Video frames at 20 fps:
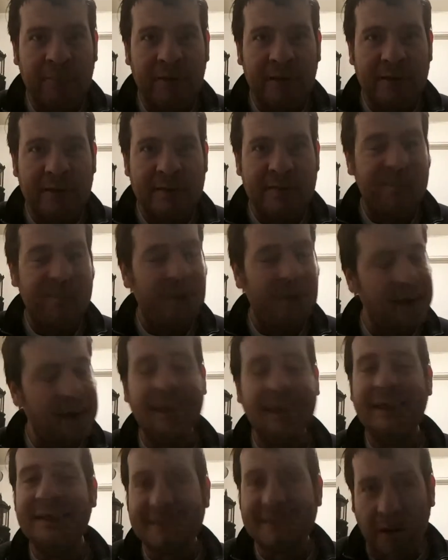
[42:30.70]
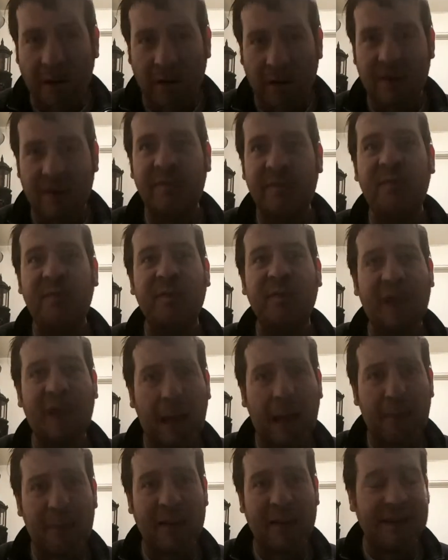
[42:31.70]
finally started
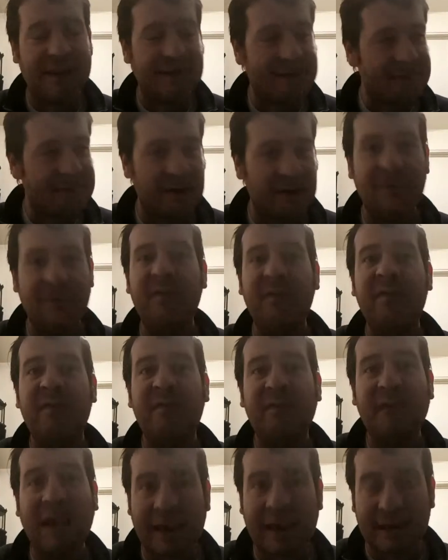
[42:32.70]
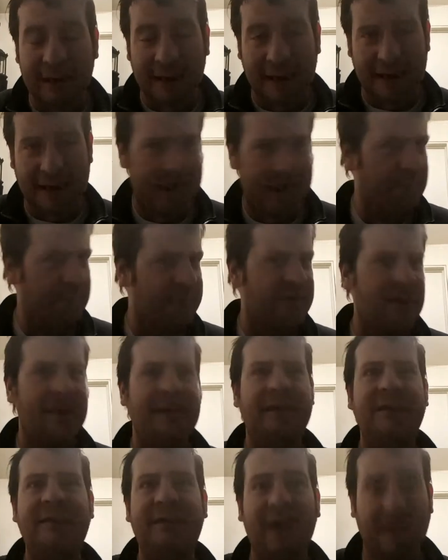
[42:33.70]
flopping, started failing. Games
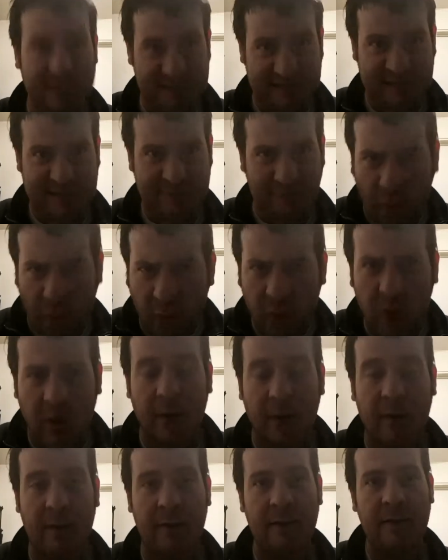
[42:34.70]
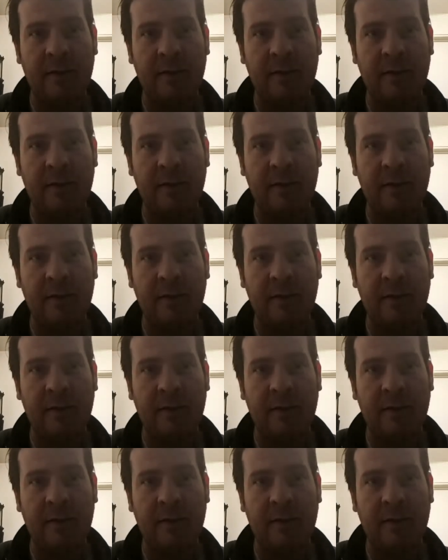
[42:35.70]
like Dustborn